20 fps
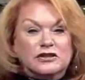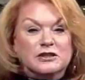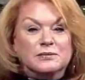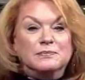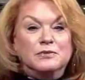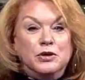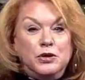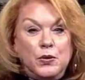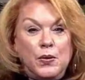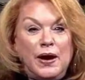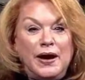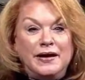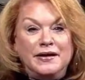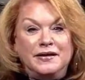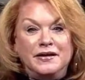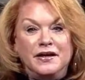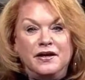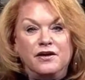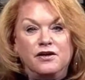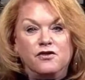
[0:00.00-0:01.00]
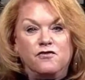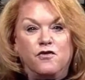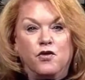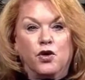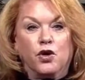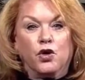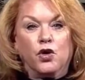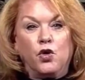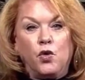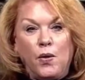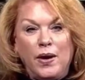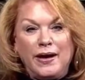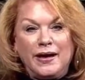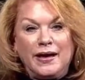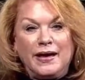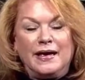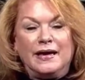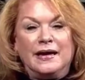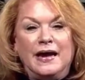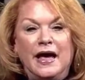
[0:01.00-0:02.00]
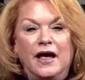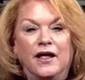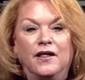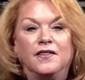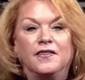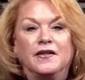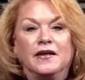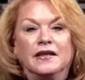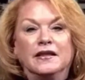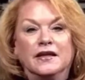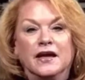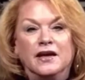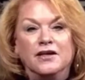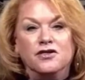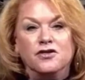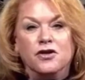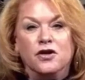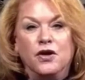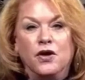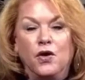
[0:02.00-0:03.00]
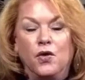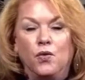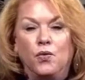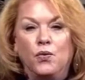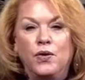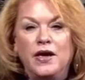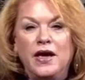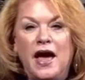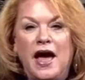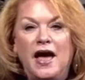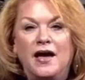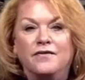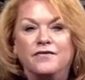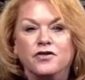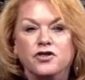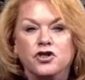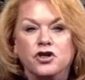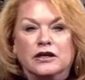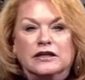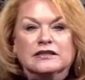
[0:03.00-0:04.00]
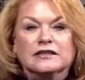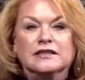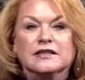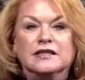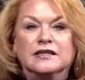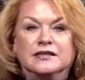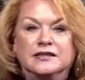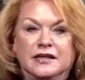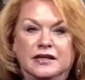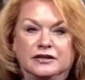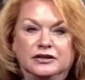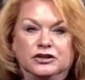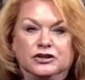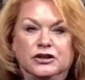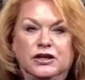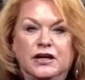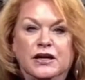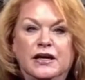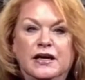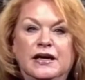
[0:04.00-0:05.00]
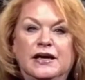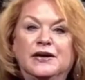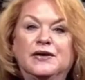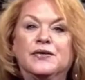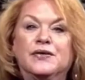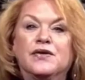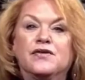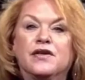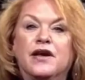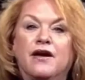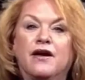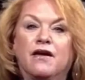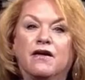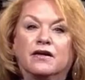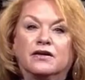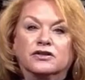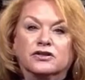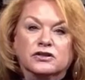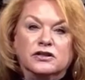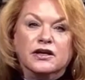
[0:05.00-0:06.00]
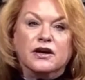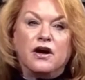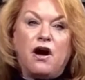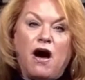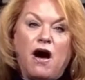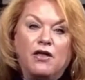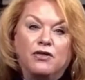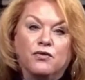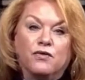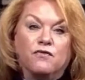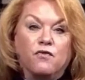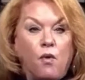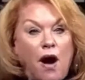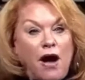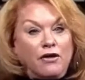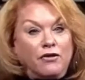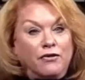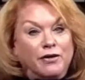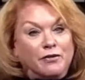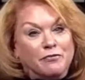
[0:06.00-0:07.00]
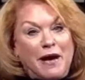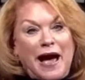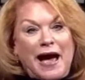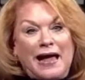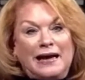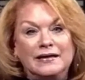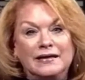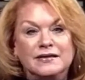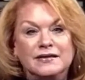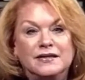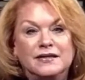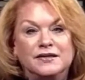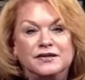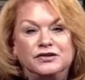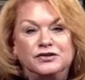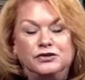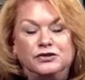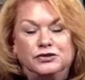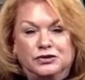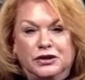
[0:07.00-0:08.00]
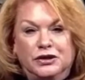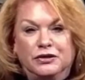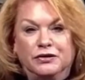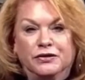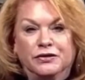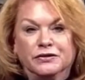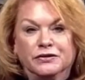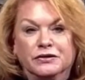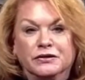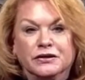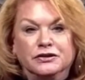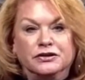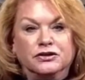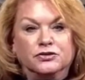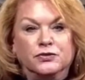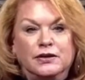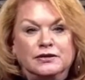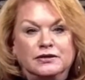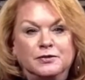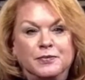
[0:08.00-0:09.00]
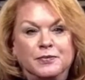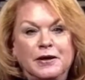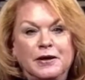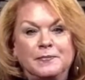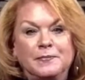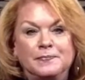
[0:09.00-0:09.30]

some new ideas for a quick and healthy lunch, we have just the dish. Here is Erica Schlick, author of Wandering Palate, to share her delicious recipe.